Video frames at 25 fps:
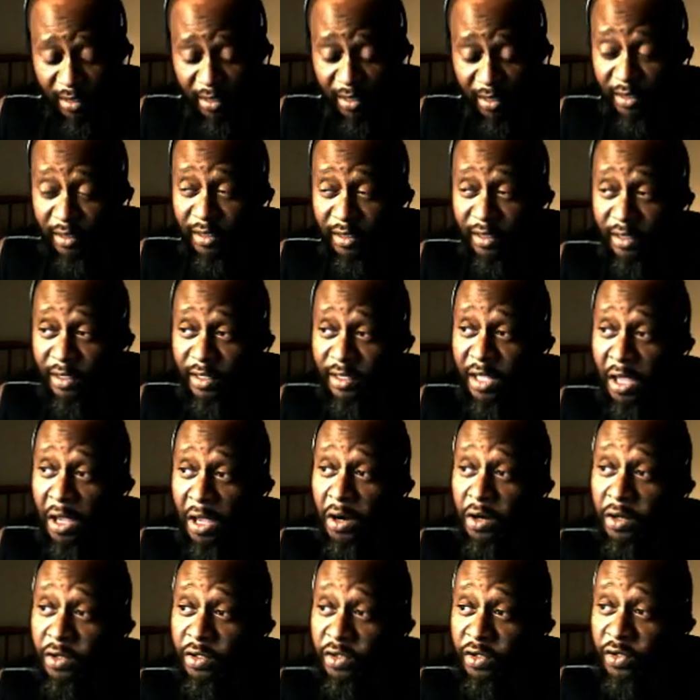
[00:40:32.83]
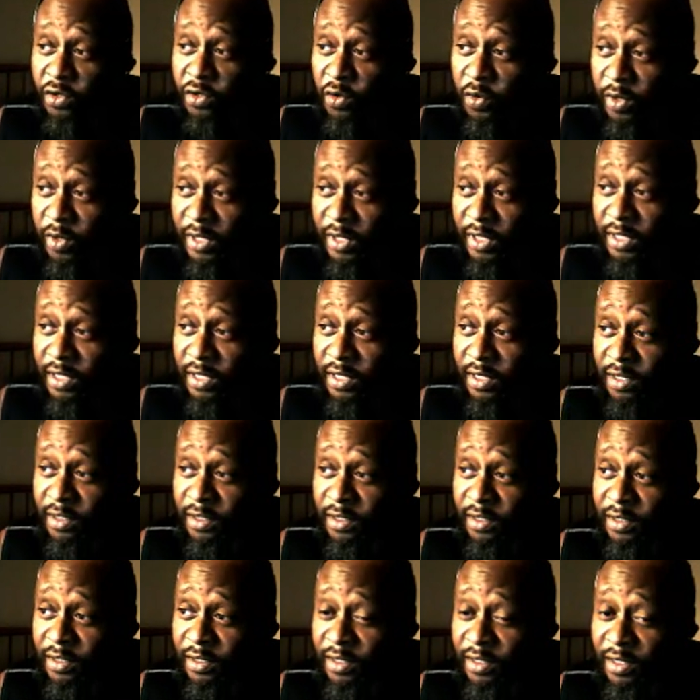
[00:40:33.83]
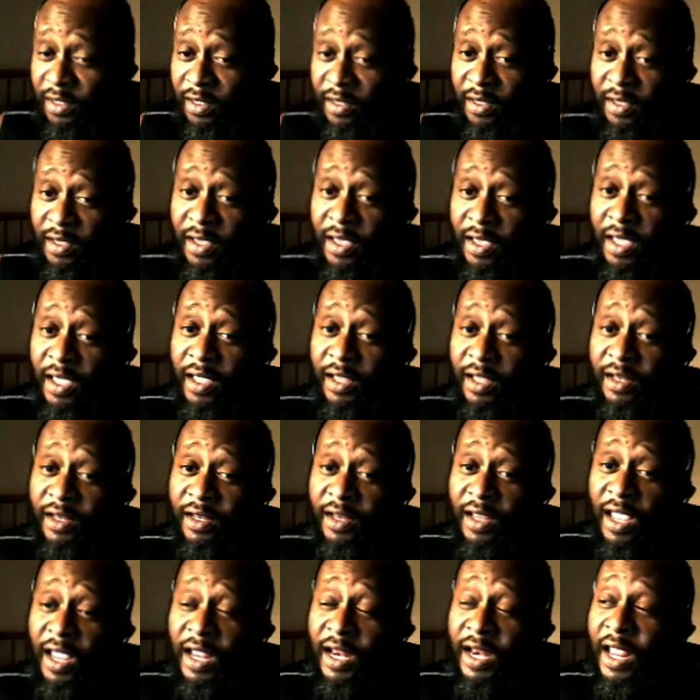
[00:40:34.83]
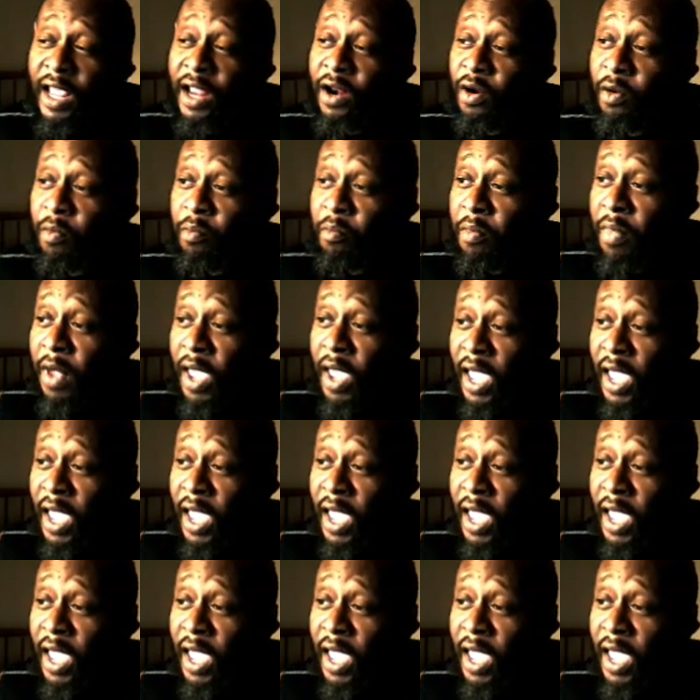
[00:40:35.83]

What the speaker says: and that are banging these people because they want to.